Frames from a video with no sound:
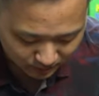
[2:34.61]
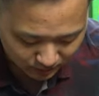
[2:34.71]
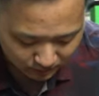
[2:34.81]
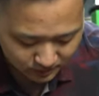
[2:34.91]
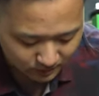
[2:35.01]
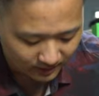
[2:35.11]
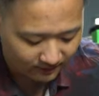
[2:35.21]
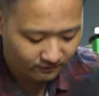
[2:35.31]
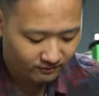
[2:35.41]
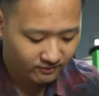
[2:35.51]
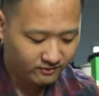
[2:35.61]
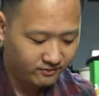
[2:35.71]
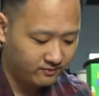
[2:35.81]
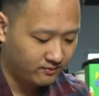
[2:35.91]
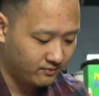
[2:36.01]
but you also have,
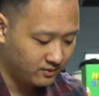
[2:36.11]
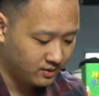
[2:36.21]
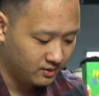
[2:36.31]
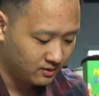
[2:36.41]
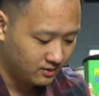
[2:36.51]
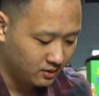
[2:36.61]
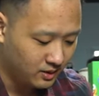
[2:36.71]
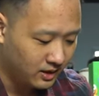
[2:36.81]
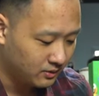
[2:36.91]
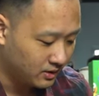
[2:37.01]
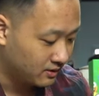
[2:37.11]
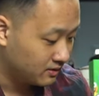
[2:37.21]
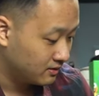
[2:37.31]
oh, another one.